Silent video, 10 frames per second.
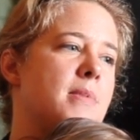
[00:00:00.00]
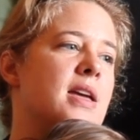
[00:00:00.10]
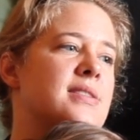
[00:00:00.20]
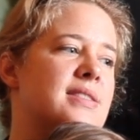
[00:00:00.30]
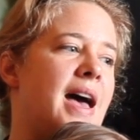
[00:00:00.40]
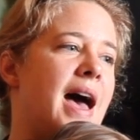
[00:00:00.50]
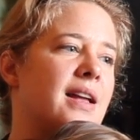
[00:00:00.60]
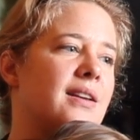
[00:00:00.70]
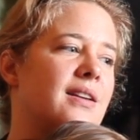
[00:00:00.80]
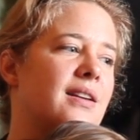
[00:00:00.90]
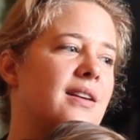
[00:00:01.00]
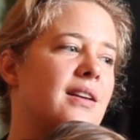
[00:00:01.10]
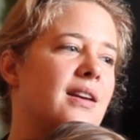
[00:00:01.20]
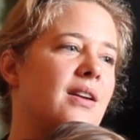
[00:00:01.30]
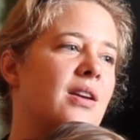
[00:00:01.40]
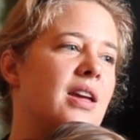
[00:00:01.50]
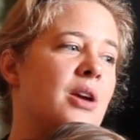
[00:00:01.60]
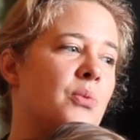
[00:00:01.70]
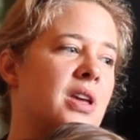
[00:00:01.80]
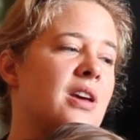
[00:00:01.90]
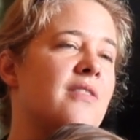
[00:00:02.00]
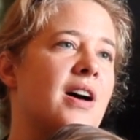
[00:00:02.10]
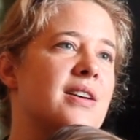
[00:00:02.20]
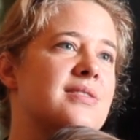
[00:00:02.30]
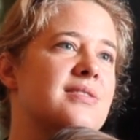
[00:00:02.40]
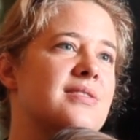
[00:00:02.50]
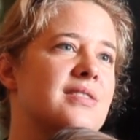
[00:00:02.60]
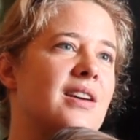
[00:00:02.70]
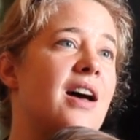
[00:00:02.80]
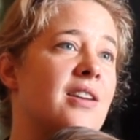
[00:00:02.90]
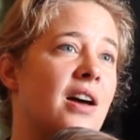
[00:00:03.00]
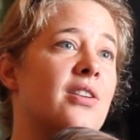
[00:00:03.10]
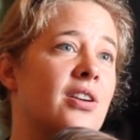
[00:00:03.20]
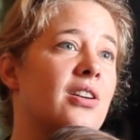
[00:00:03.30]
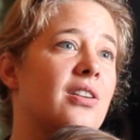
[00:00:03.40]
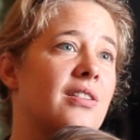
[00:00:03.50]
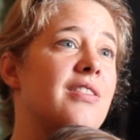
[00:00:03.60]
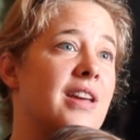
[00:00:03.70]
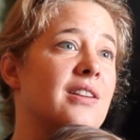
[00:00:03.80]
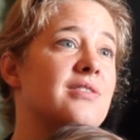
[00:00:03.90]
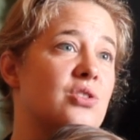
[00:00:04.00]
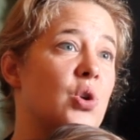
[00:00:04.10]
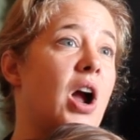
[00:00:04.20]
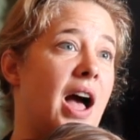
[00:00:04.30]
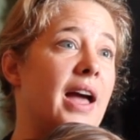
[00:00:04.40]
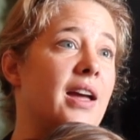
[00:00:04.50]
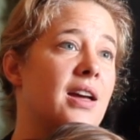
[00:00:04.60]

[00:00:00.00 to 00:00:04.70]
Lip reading: is that it would give us another thing to try.